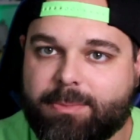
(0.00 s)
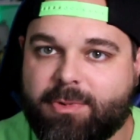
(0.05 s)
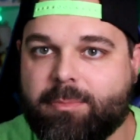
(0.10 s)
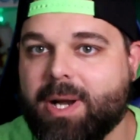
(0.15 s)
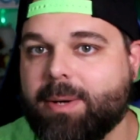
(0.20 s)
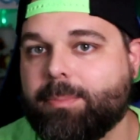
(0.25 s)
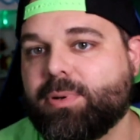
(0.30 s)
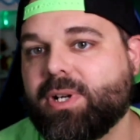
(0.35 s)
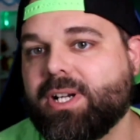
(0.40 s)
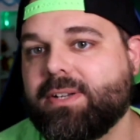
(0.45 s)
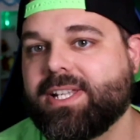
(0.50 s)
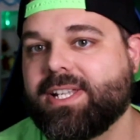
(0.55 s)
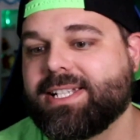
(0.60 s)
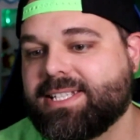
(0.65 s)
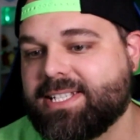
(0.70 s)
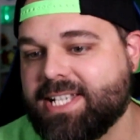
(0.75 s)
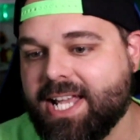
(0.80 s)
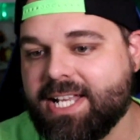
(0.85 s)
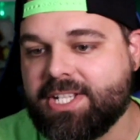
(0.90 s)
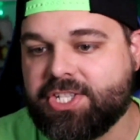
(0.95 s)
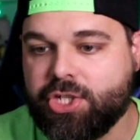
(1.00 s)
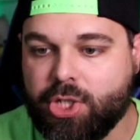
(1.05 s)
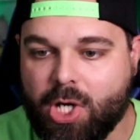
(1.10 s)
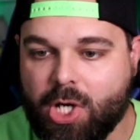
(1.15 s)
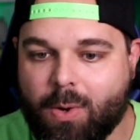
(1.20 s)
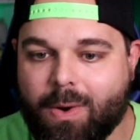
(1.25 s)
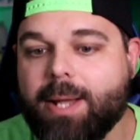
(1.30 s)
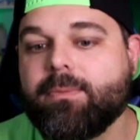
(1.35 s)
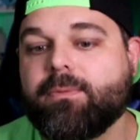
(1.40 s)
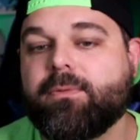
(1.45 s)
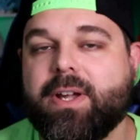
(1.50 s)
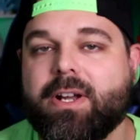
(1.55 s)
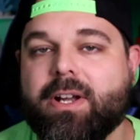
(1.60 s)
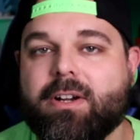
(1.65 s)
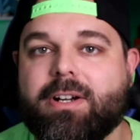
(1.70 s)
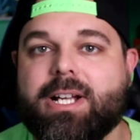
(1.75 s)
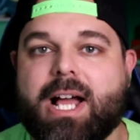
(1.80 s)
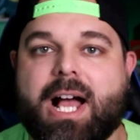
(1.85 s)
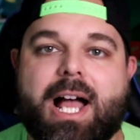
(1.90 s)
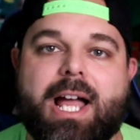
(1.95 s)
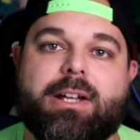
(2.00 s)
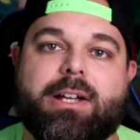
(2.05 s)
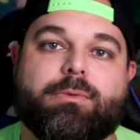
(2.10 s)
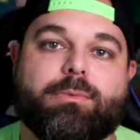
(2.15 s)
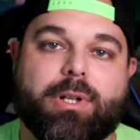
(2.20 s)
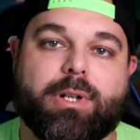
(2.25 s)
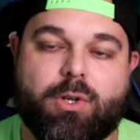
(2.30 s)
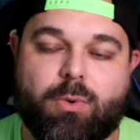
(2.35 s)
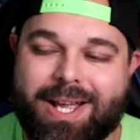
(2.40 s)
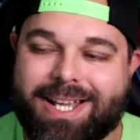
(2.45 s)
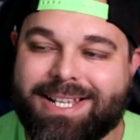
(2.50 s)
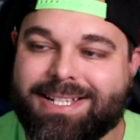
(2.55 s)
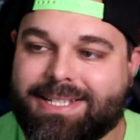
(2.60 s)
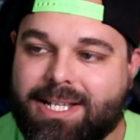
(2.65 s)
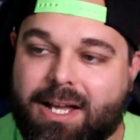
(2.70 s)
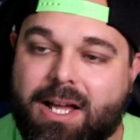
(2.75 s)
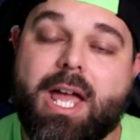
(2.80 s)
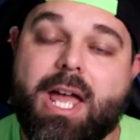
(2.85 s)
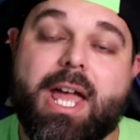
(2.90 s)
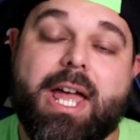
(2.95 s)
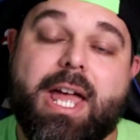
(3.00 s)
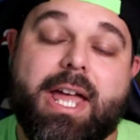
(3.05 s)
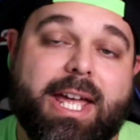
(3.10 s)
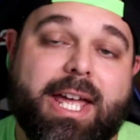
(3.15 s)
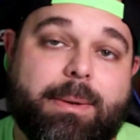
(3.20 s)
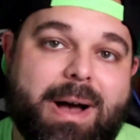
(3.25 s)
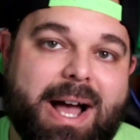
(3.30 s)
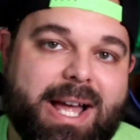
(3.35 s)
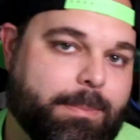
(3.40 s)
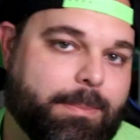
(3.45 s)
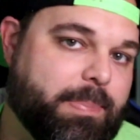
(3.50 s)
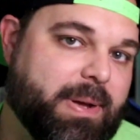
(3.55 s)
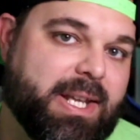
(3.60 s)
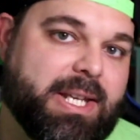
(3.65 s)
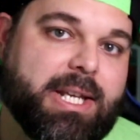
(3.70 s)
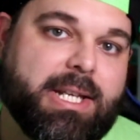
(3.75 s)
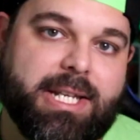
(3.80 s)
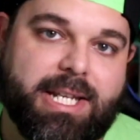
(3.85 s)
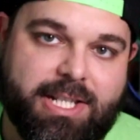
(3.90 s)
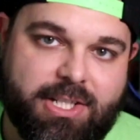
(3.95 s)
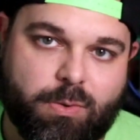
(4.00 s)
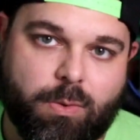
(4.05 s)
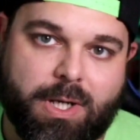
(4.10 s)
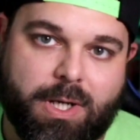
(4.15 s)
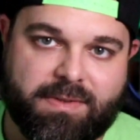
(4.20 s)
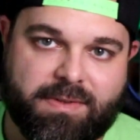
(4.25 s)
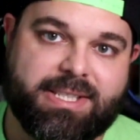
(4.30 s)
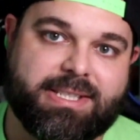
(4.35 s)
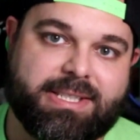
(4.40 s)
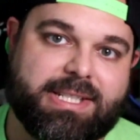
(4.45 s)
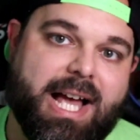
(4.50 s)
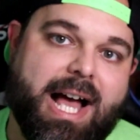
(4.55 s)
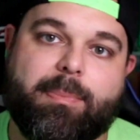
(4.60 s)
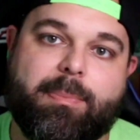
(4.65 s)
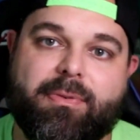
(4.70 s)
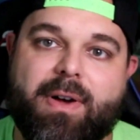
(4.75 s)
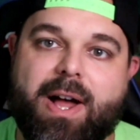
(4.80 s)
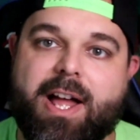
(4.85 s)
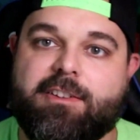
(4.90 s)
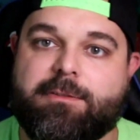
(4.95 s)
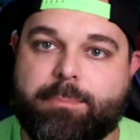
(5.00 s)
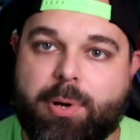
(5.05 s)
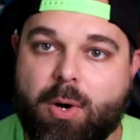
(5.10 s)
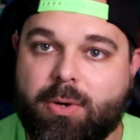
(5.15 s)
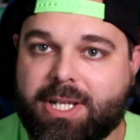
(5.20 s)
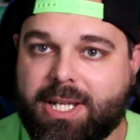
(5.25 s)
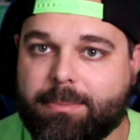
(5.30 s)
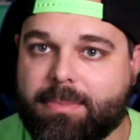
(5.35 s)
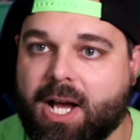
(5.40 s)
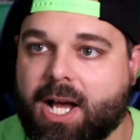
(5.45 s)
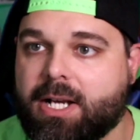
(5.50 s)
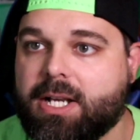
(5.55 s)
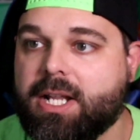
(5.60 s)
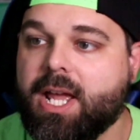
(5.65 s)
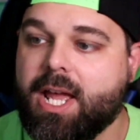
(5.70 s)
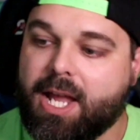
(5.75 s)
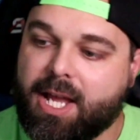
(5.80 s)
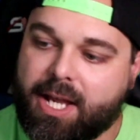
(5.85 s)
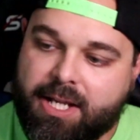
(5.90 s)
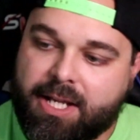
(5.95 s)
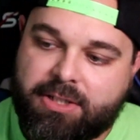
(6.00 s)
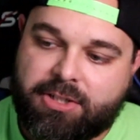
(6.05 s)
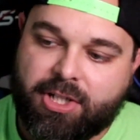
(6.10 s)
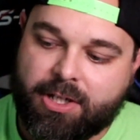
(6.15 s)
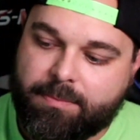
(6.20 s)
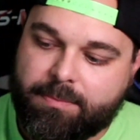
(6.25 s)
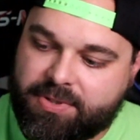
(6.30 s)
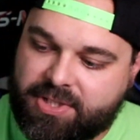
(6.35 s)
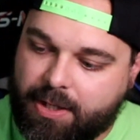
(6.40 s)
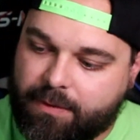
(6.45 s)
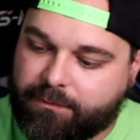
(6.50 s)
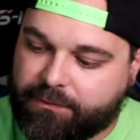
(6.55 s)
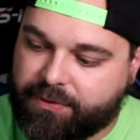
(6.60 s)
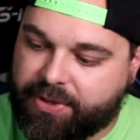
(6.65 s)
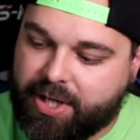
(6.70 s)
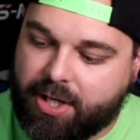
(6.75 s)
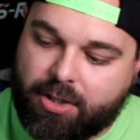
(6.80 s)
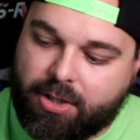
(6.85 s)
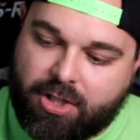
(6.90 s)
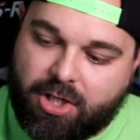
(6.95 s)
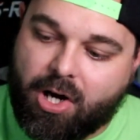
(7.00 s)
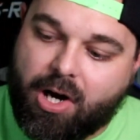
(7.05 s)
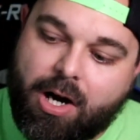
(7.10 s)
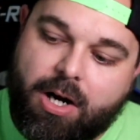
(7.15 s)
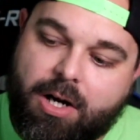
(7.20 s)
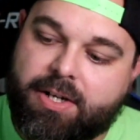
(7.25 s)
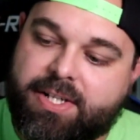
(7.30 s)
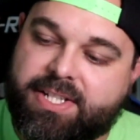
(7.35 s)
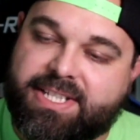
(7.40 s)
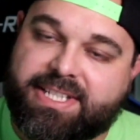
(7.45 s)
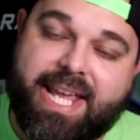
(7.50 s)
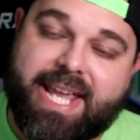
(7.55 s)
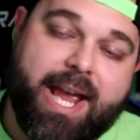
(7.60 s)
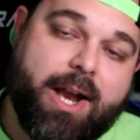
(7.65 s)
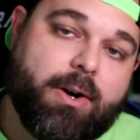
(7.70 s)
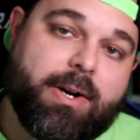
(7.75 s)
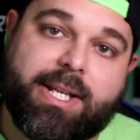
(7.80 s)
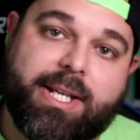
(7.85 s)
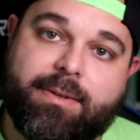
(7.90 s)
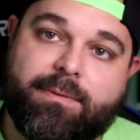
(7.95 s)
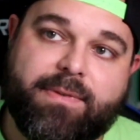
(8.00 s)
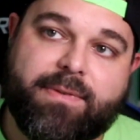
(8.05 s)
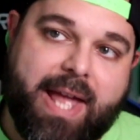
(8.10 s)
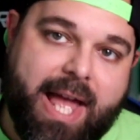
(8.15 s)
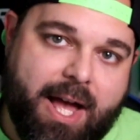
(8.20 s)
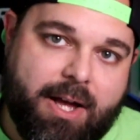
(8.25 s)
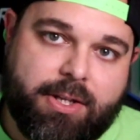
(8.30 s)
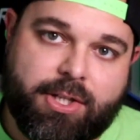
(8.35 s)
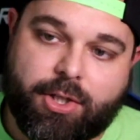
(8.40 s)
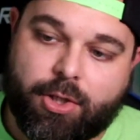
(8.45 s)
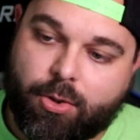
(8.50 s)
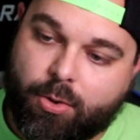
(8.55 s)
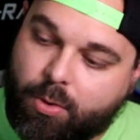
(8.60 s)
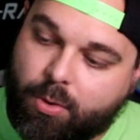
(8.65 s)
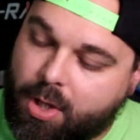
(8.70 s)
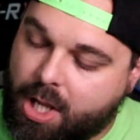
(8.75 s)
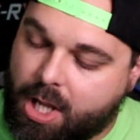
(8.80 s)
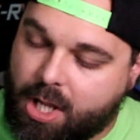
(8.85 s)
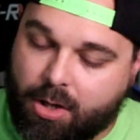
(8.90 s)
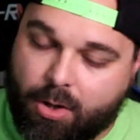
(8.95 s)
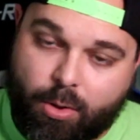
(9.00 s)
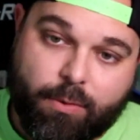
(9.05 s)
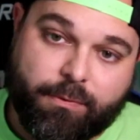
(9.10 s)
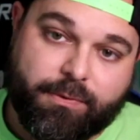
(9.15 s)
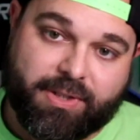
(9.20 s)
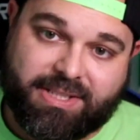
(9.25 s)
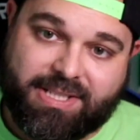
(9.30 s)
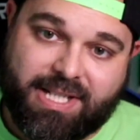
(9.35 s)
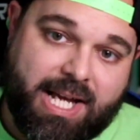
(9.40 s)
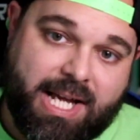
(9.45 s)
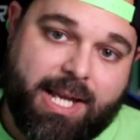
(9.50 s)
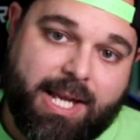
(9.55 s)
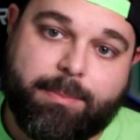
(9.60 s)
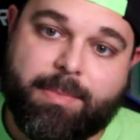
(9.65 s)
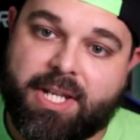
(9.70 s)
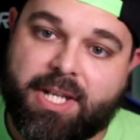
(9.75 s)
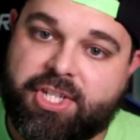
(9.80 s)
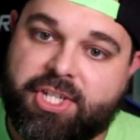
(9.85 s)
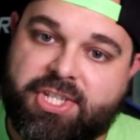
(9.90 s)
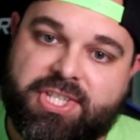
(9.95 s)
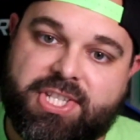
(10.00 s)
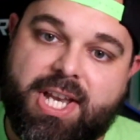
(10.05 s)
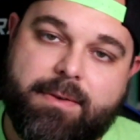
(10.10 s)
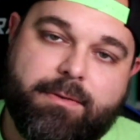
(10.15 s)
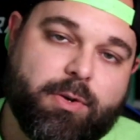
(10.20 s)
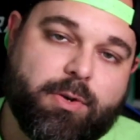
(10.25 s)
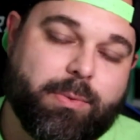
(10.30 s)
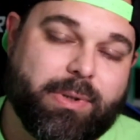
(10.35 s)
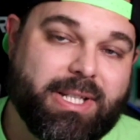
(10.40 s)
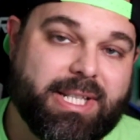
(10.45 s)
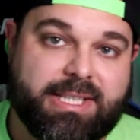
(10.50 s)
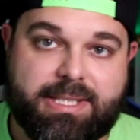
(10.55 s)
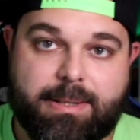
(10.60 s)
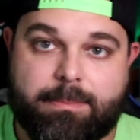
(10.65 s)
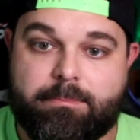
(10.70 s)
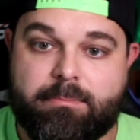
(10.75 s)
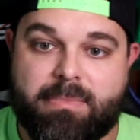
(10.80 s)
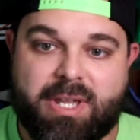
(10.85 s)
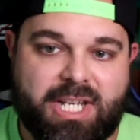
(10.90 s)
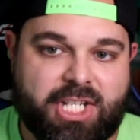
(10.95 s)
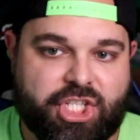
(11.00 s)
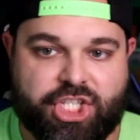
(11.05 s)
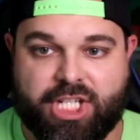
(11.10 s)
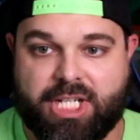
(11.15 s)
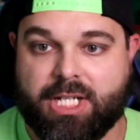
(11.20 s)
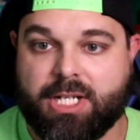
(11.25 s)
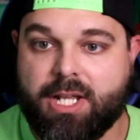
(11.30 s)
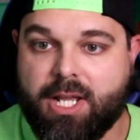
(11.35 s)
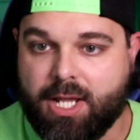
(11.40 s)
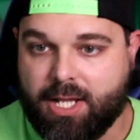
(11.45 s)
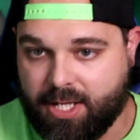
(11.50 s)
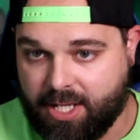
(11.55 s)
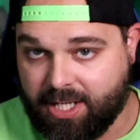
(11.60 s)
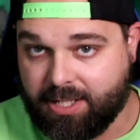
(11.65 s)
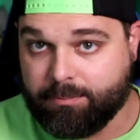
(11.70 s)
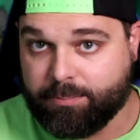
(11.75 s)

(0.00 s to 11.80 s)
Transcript: of my previous sets, you know I'm very high on Rayquaza. In my opinion, he's one of the top five Pokemon in terms of their cards carrying value over time and just never really diminishing in